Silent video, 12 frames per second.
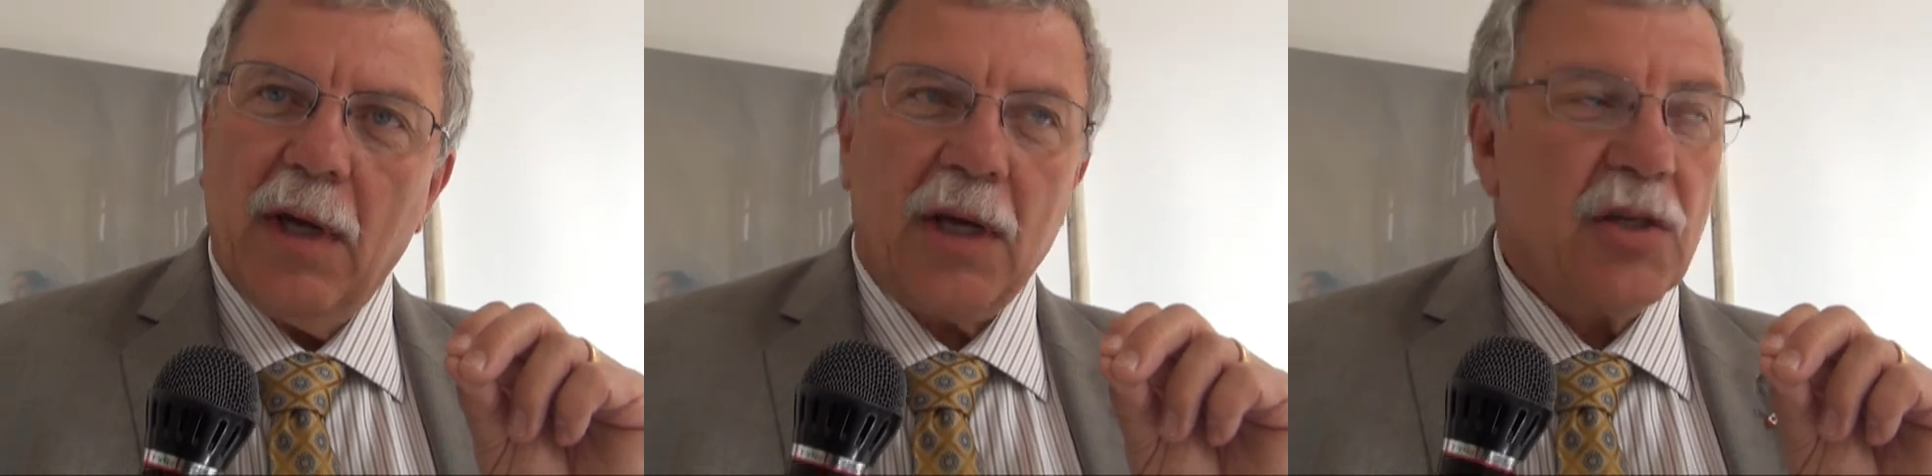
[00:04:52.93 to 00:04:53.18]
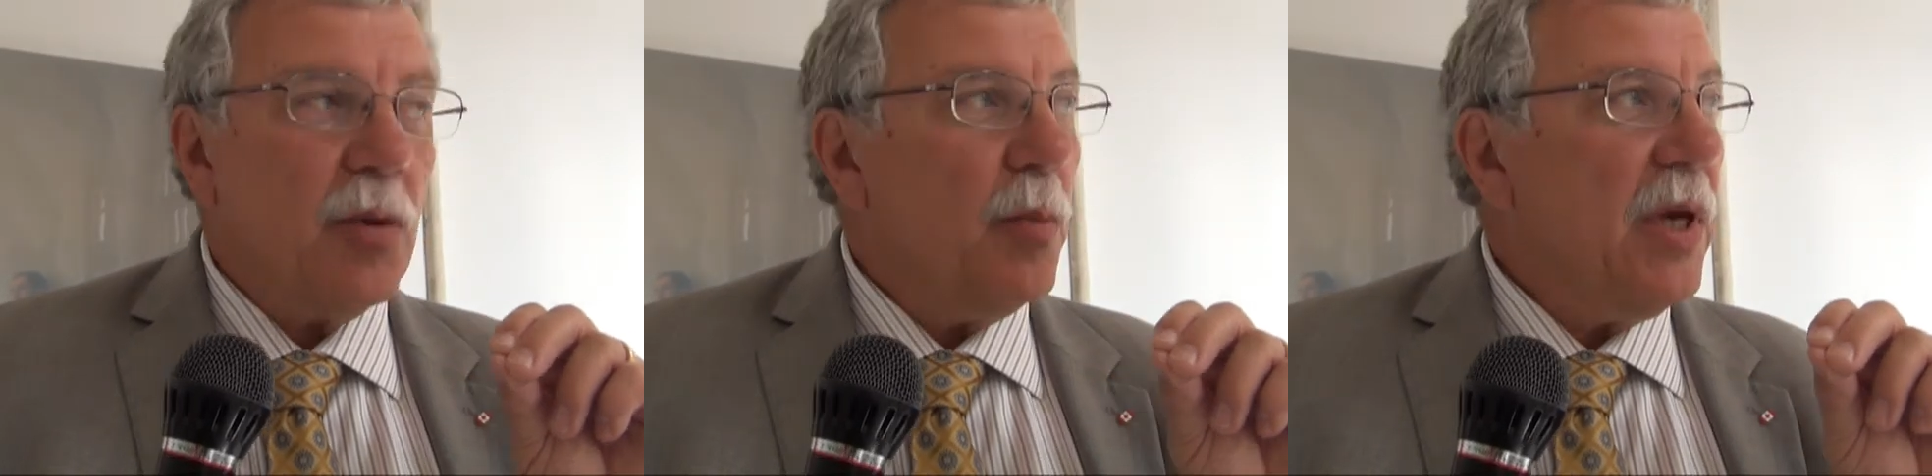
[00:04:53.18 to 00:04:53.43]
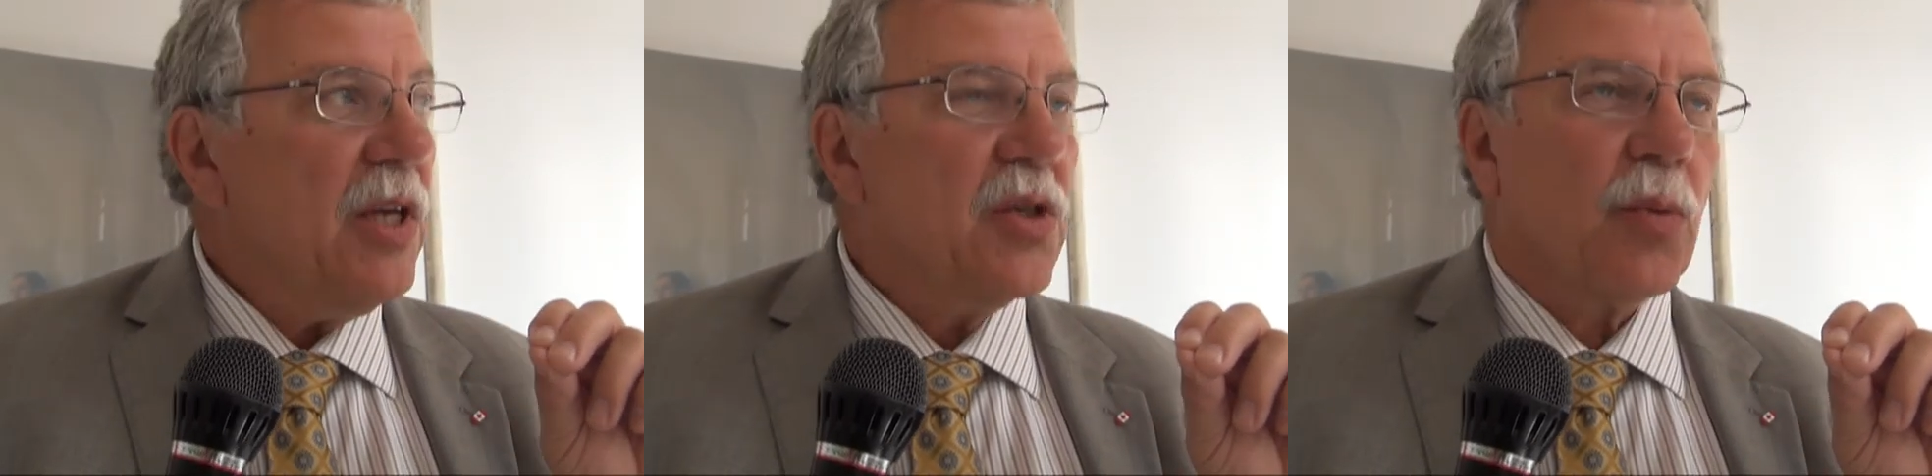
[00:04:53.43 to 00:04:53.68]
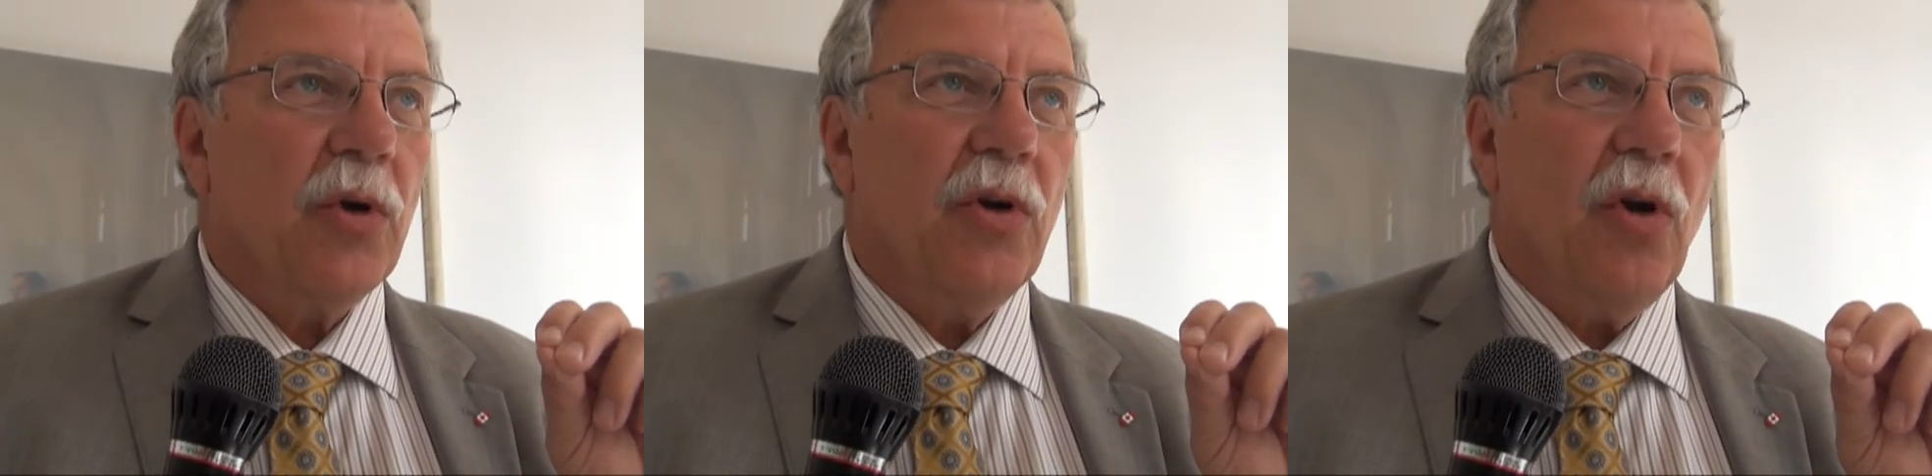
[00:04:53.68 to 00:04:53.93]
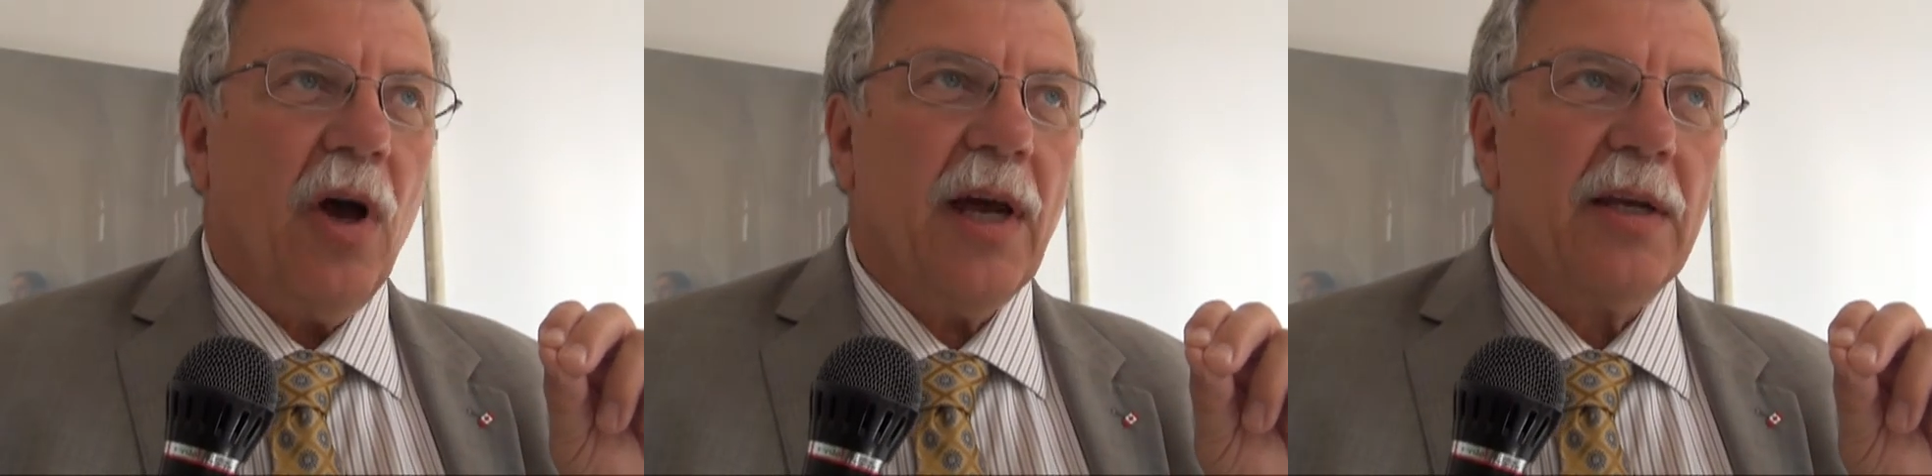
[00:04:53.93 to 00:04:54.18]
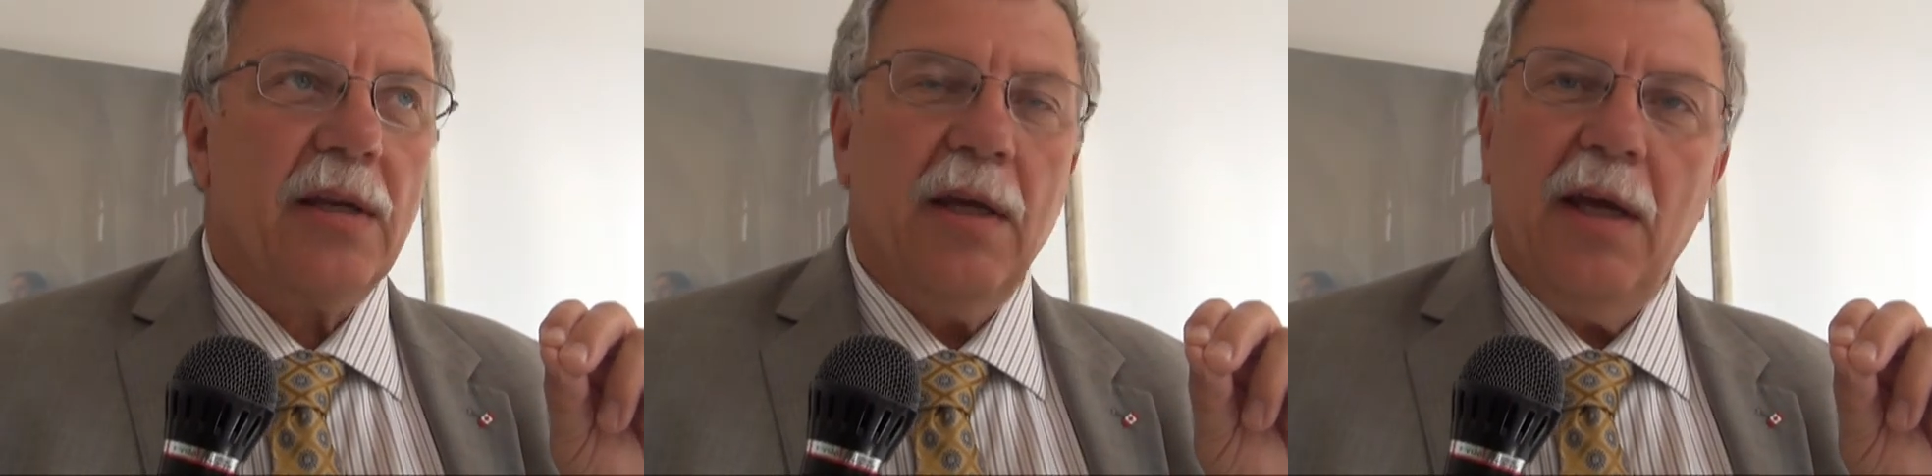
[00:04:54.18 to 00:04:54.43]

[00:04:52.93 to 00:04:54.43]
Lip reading: because it means we're not